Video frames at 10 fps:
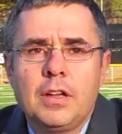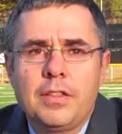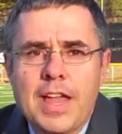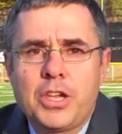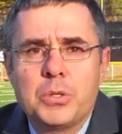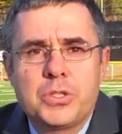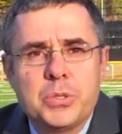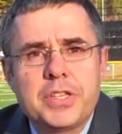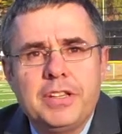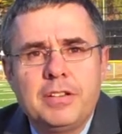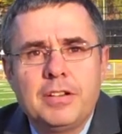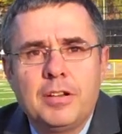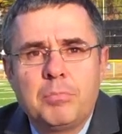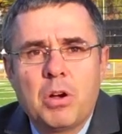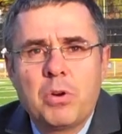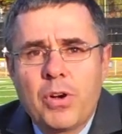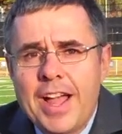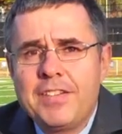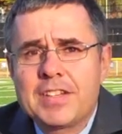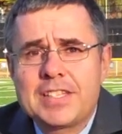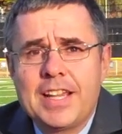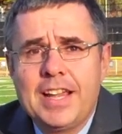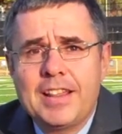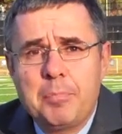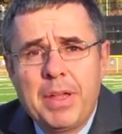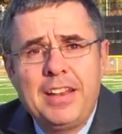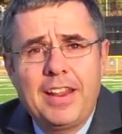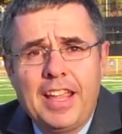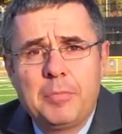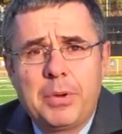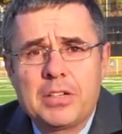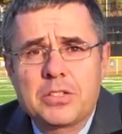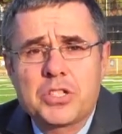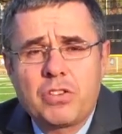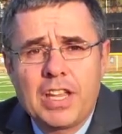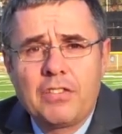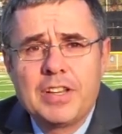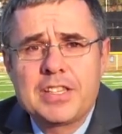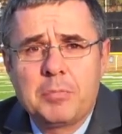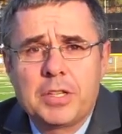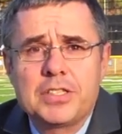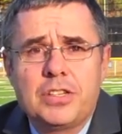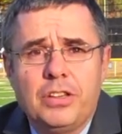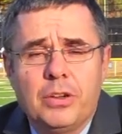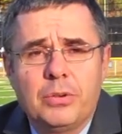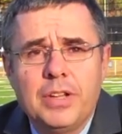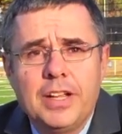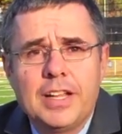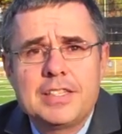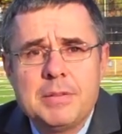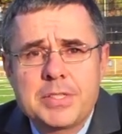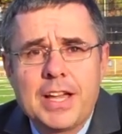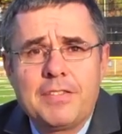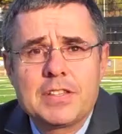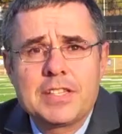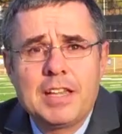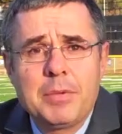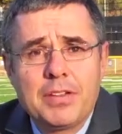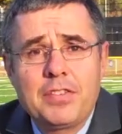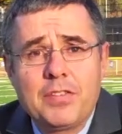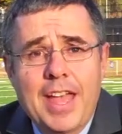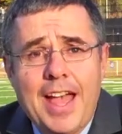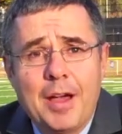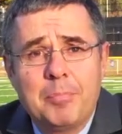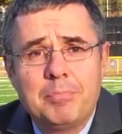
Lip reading: Thank you, Susie. Bobo, I have to say that Ben Dame bears a striking resemblance to you and seems to have the same gift of gab.